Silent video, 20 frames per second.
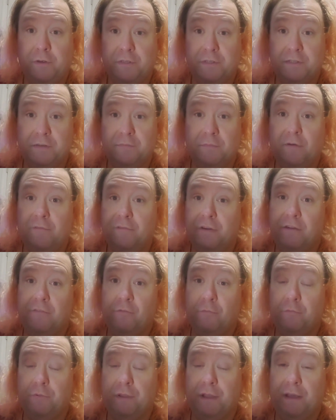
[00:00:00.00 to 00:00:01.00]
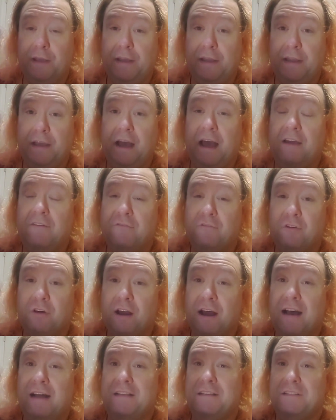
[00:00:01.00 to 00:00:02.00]
wisdom of never planning, I
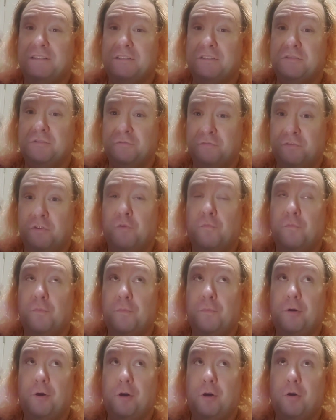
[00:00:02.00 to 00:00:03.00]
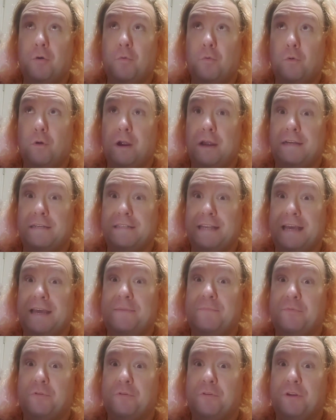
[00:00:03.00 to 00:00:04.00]
forgot to film the part where I
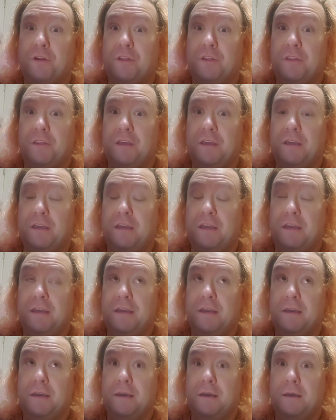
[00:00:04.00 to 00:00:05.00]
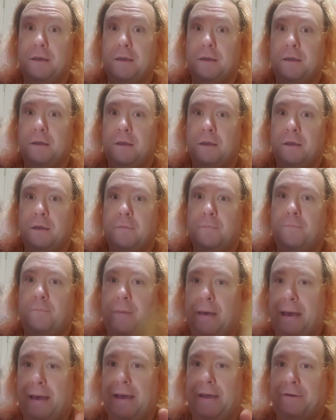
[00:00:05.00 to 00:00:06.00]
tapered the
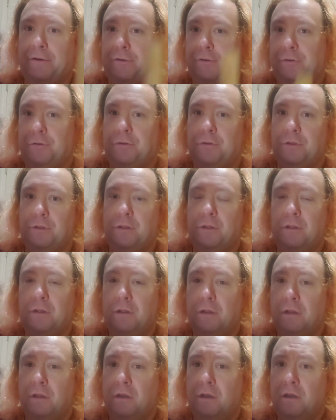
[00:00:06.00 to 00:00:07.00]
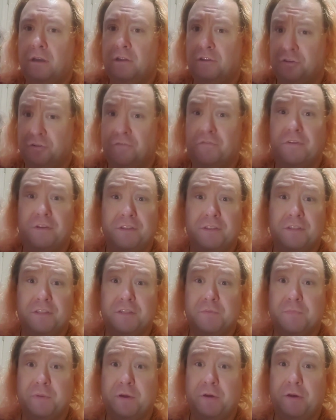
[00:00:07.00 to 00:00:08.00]
paddle to fit the
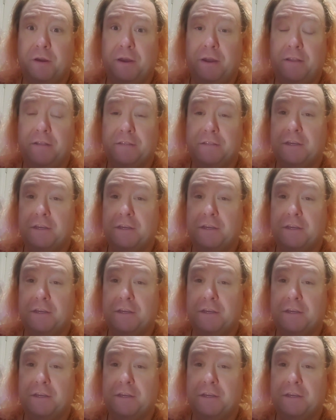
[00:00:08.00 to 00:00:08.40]
spearhead.